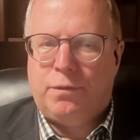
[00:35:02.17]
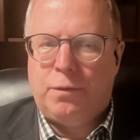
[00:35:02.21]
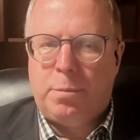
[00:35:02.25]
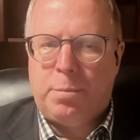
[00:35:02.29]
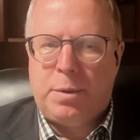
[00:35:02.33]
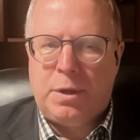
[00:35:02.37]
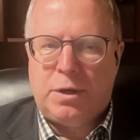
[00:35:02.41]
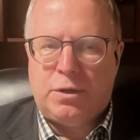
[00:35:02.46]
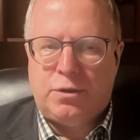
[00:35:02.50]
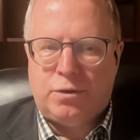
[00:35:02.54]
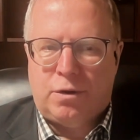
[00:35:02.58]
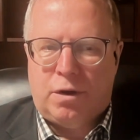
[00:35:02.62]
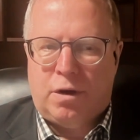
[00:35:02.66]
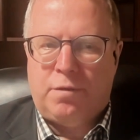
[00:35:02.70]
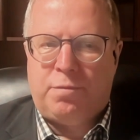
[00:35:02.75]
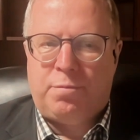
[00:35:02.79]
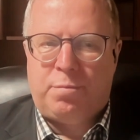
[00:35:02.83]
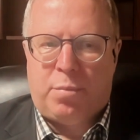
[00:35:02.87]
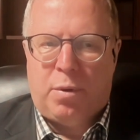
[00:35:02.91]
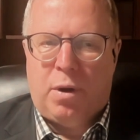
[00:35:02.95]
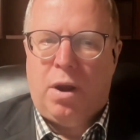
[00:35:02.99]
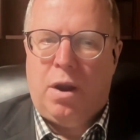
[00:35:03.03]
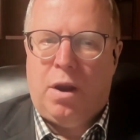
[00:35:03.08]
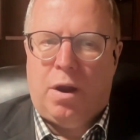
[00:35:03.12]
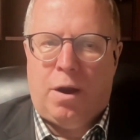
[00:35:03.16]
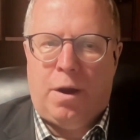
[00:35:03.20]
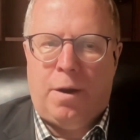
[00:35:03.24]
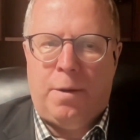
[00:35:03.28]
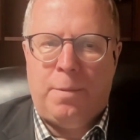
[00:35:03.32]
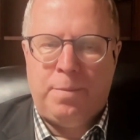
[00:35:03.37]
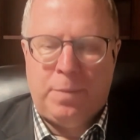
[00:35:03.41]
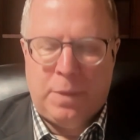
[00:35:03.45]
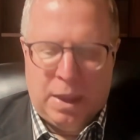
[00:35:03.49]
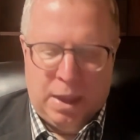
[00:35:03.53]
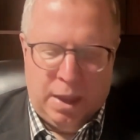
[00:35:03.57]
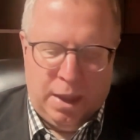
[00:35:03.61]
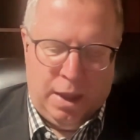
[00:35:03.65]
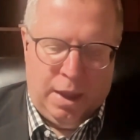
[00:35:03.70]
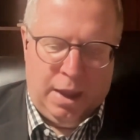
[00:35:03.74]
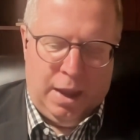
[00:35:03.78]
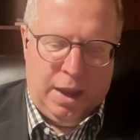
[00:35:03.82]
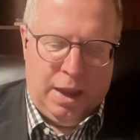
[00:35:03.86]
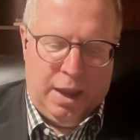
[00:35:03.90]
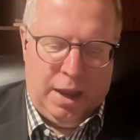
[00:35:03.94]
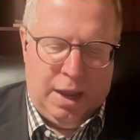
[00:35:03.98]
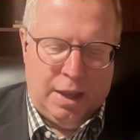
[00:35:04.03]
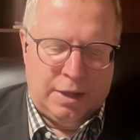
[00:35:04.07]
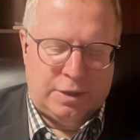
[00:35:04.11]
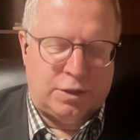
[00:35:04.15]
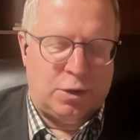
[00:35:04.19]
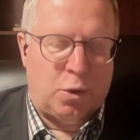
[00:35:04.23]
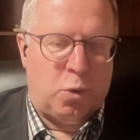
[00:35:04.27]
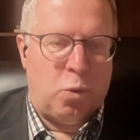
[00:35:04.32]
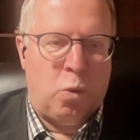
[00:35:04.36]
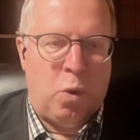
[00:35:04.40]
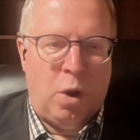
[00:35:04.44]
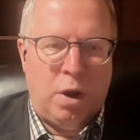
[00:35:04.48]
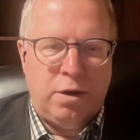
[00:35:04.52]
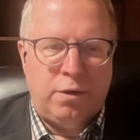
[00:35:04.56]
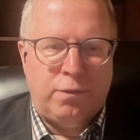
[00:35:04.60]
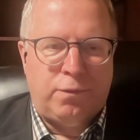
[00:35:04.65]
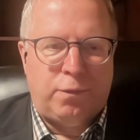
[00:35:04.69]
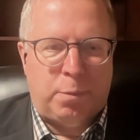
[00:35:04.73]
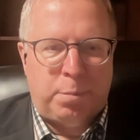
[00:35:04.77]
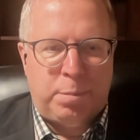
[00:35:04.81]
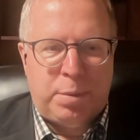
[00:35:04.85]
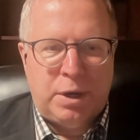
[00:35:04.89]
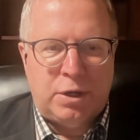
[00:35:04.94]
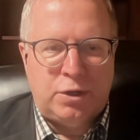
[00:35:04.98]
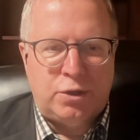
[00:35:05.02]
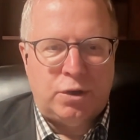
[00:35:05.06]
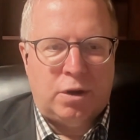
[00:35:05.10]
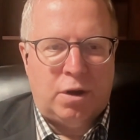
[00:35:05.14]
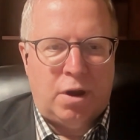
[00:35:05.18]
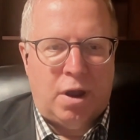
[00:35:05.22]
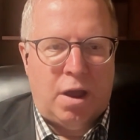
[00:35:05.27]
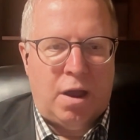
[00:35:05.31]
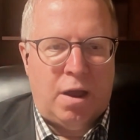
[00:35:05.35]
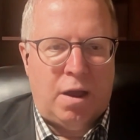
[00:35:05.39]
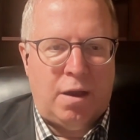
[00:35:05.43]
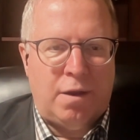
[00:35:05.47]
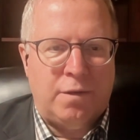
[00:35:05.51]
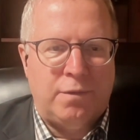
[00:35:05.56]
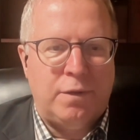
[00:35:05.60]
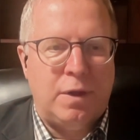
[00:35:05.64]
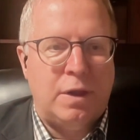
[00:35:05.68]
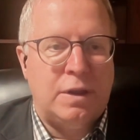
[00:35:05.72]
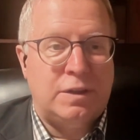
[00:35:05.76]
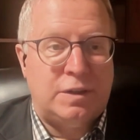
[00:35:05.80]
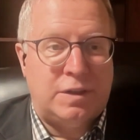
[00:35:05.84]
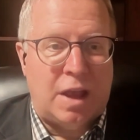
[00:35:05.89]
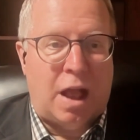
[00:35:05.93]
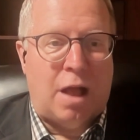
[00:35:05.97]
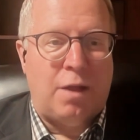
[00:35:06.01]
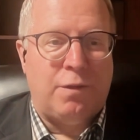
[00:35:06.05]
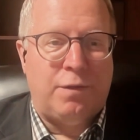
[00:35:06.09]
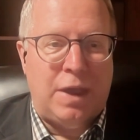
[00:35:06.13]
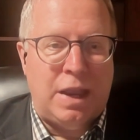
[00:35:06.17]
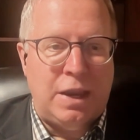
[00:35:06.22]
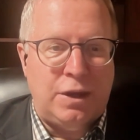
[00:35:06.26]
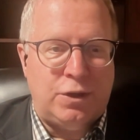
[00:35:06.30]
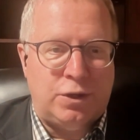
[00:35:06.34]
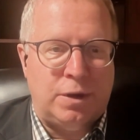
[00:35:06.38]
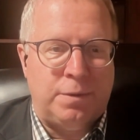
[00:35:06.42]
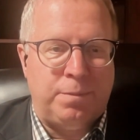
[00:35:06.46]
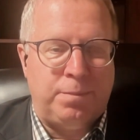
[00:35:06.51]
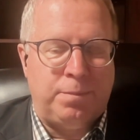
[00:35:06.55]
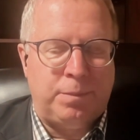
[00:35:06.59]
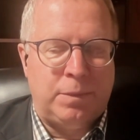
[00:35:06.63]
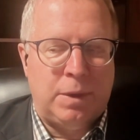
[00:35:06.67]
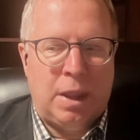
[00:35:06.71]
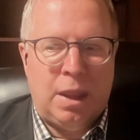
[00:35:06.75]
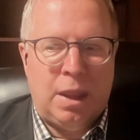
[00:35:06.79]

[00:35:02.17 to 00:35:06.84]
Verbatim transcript: picture of prayer. It's a wonderful picture of salvation.